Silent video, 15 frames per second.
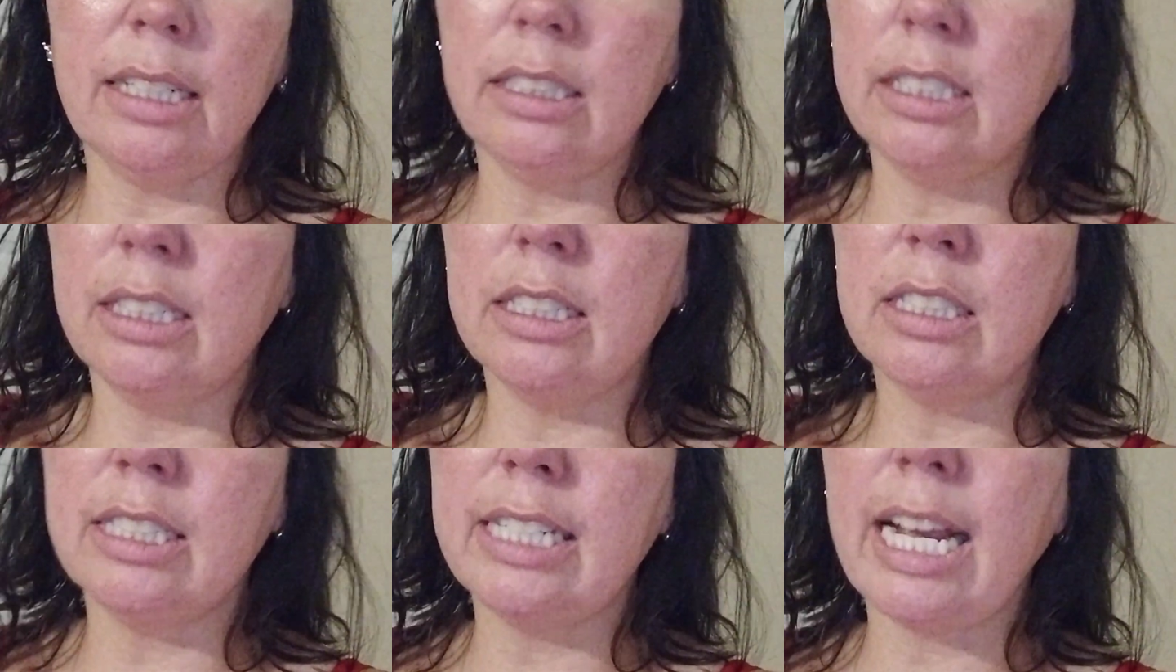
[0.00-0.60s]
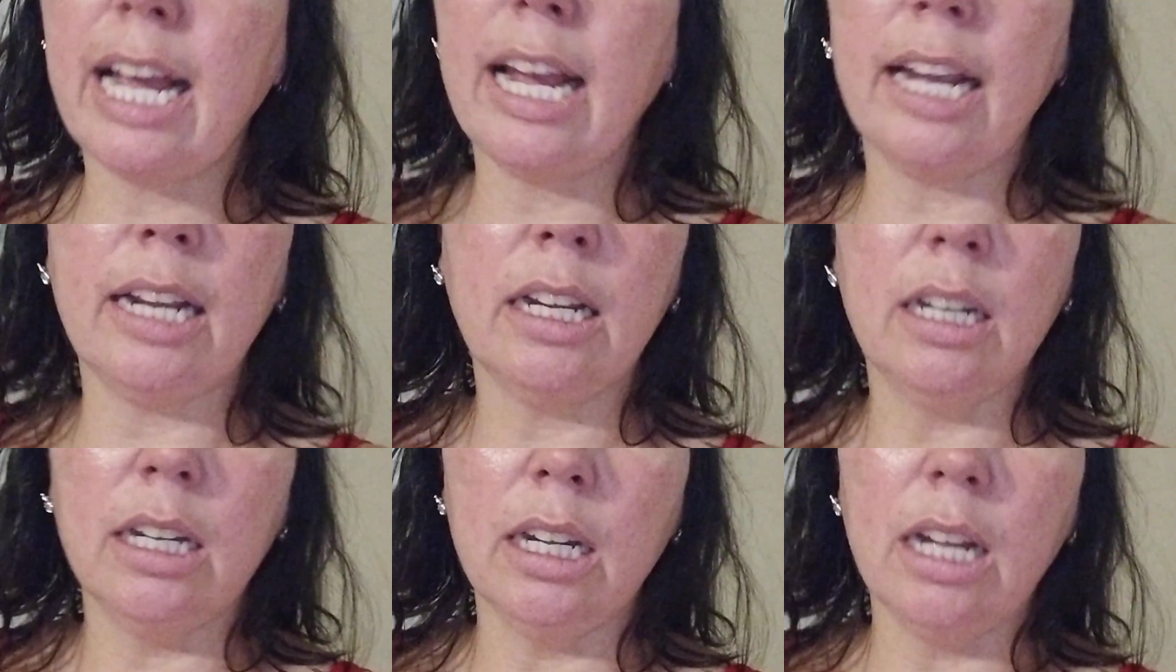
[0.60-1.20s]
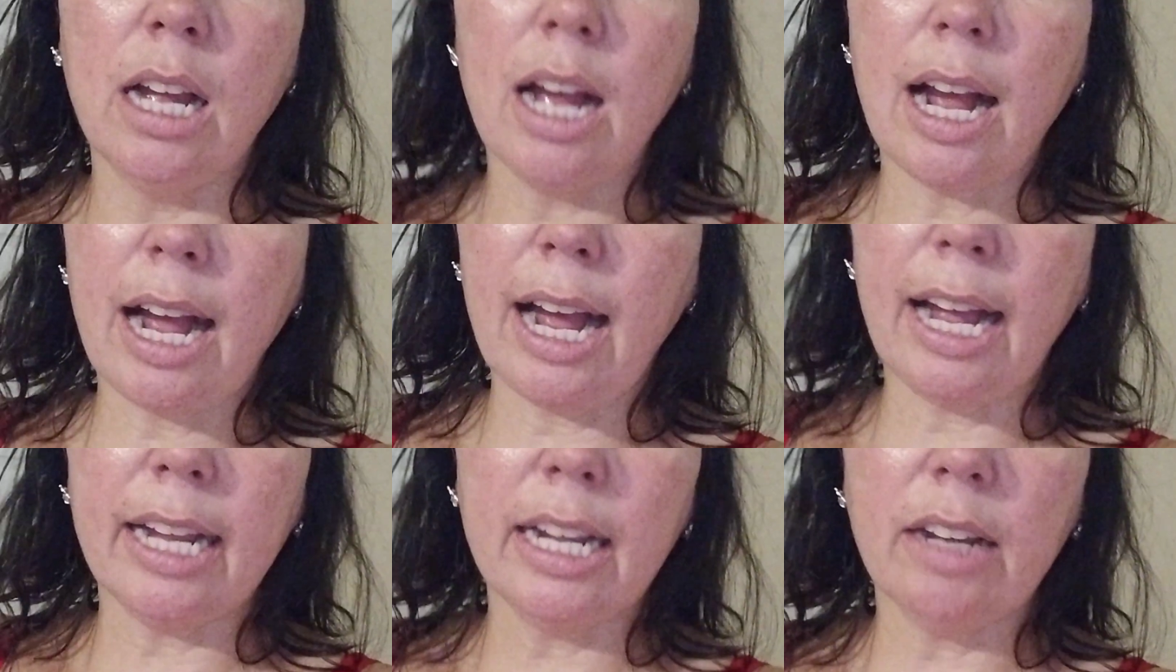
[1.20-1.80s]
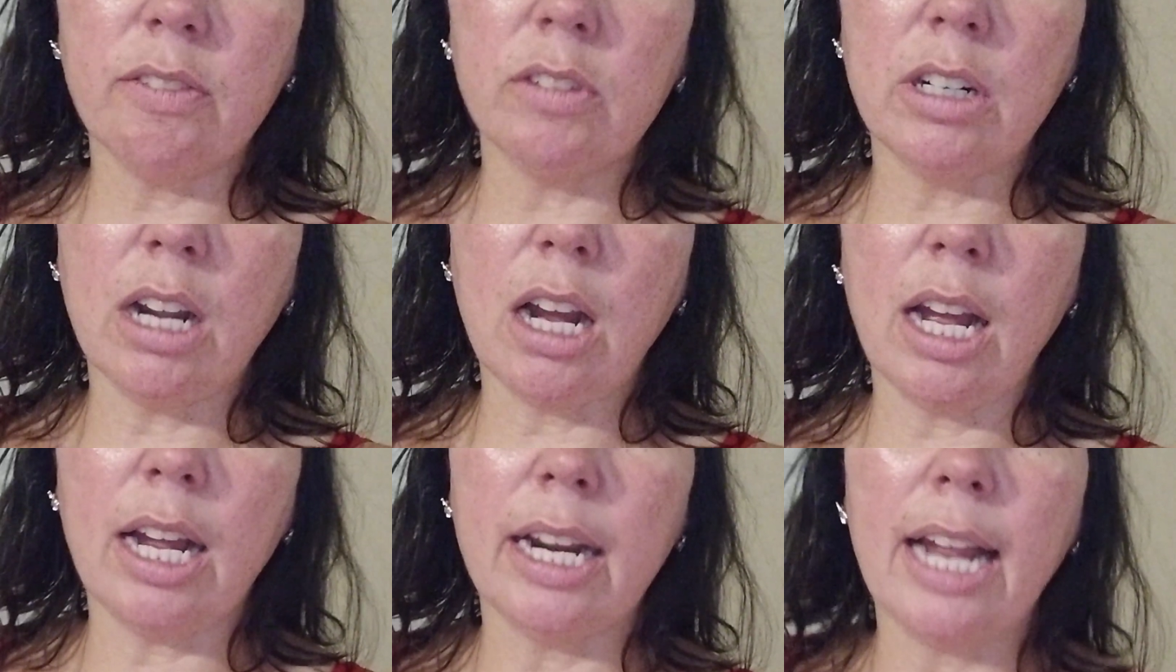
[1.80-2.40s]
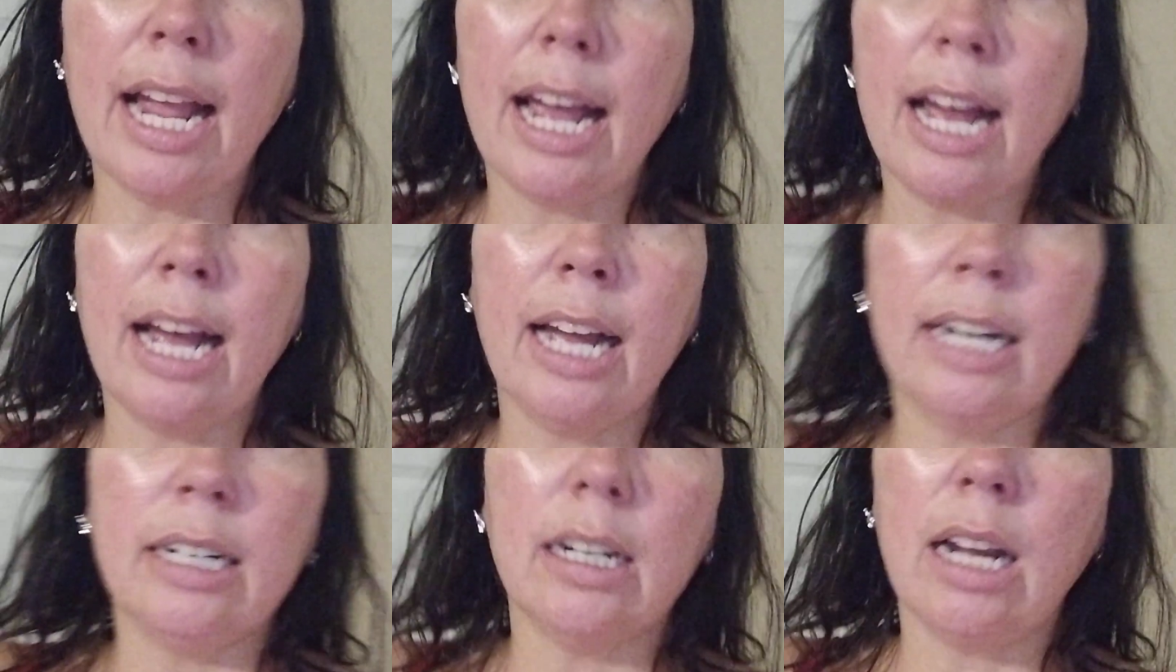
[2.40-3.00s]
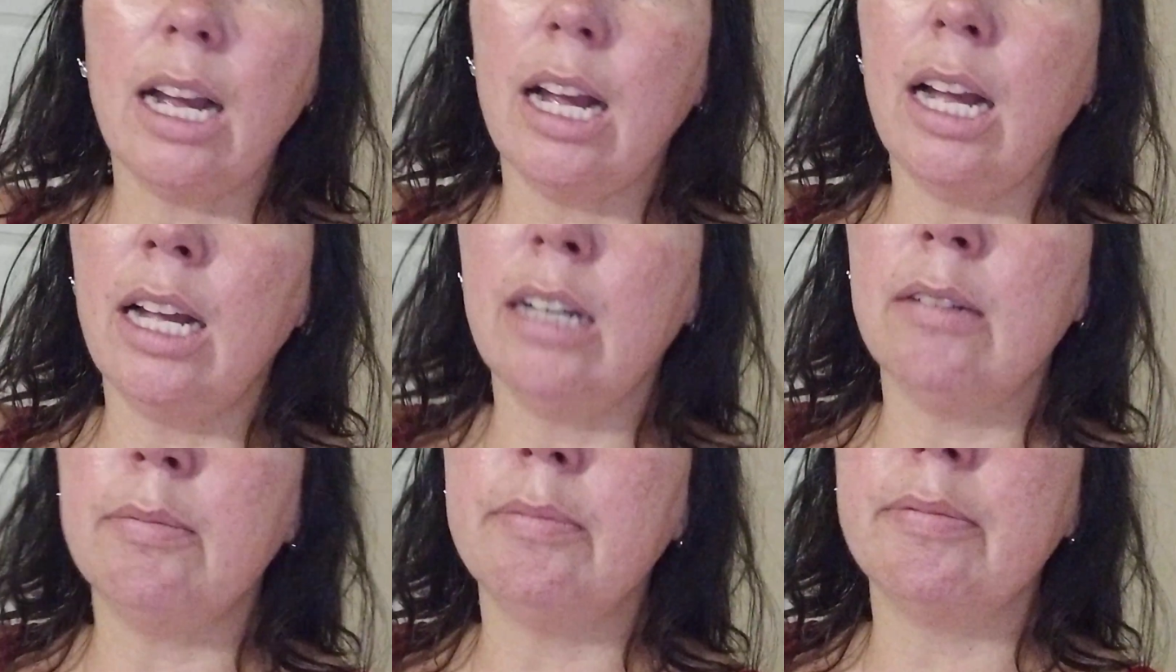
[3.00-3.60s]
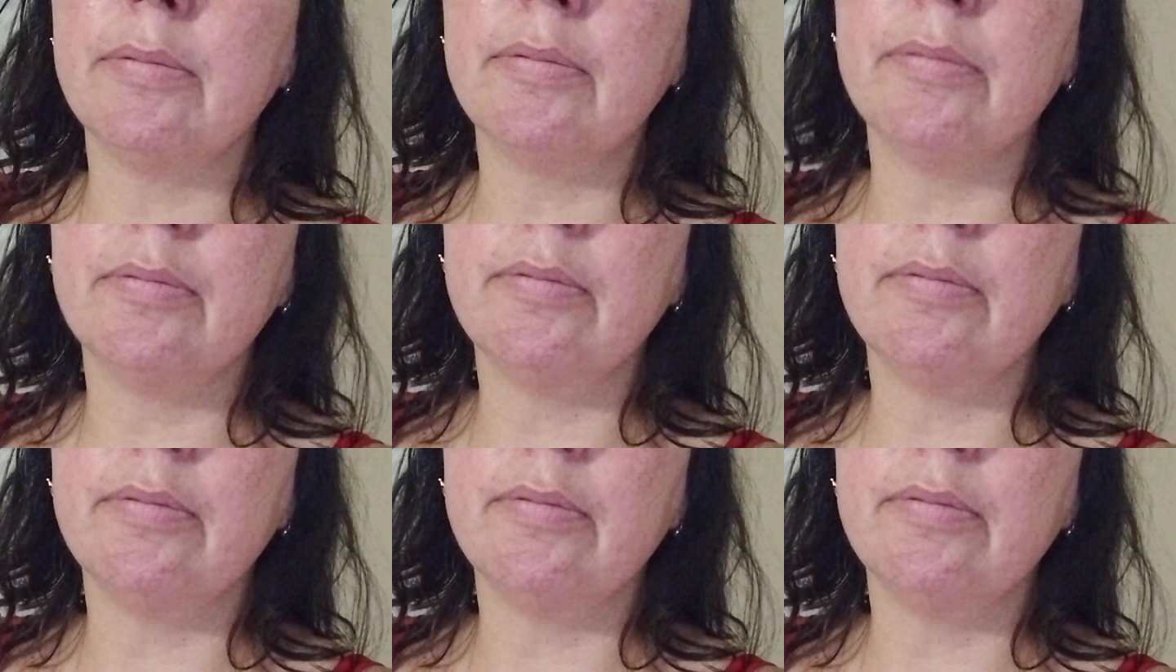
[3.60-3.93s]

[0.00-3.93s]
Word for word: And to this day, I have not had. Um,